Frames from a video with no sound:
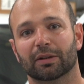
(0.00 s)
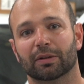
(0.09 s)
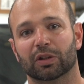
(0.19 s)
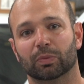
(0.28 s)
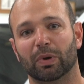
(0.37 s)

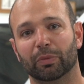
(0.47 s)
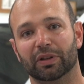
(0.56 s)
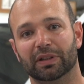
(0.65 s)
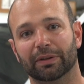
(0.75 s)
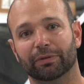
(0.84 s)
Because remember,
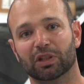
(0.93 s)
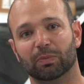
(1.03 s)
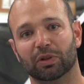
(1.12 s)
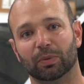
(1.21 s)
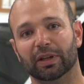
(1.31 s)
the difference
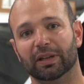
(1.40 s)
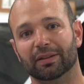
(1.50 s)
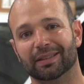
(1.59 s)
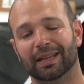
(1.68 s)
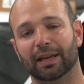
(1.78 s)

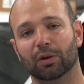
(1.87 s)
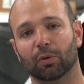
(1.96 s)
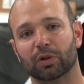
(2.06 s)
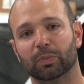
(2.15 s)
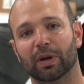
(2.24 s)
between 10
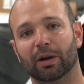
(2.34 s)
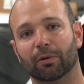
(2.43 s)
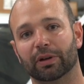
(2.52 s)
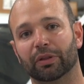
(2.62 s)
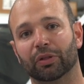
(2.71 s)

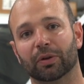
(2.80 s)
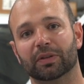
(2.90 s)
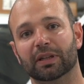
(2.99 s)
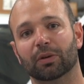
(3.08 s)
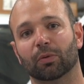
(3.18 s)
horsepower and
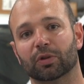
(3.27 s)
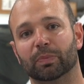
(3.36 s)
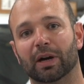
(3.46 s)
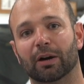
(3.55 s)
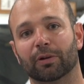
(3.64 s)
13
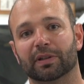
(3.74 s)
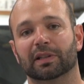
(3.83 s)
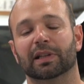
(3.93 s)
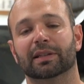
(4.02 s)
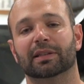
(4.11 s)
horsepower is
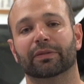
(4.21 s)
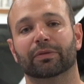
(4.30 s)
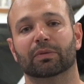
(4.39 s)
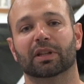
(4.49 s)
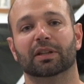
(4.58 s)
a lot
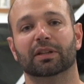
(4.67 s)
different than the